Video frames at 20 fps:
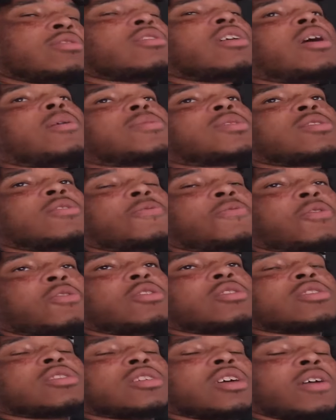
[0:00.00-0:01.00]
up to
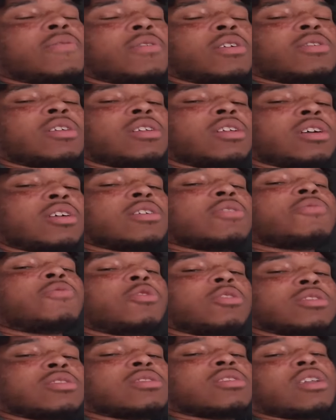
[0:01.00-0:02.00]
470, like
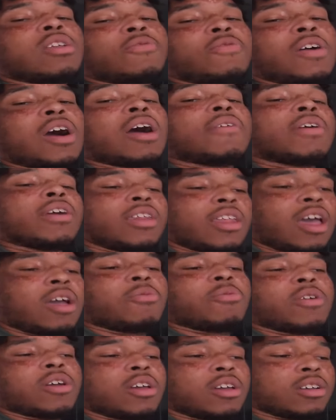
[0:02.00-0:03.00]
475, in
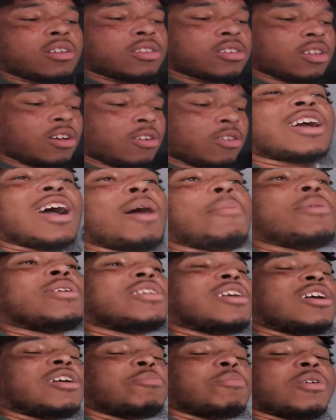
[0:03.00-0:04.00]
that range. So
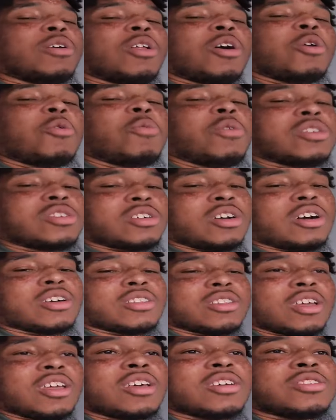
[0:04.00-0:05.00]
comment down below what y'all
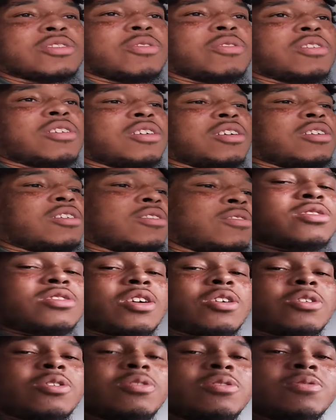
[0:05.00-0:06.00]
think is going to hit.
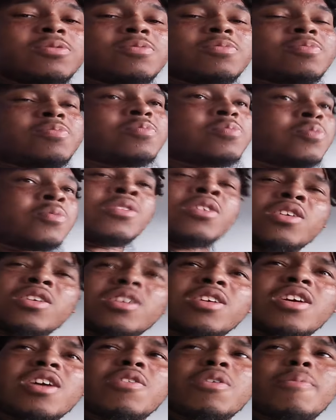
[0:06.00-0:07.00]
So
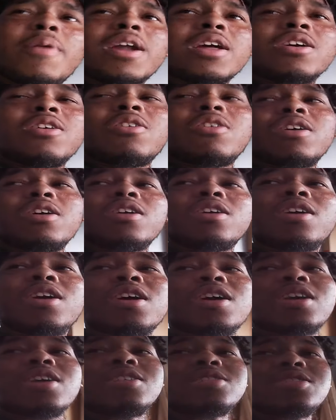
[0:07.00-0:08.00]
yeah, we about to go
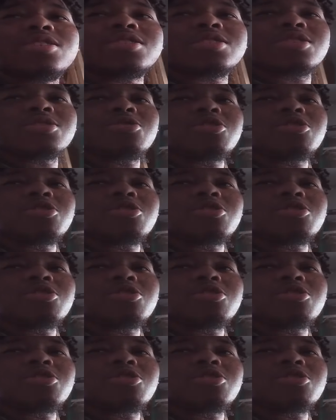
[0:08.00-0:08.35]
ahead. It's just a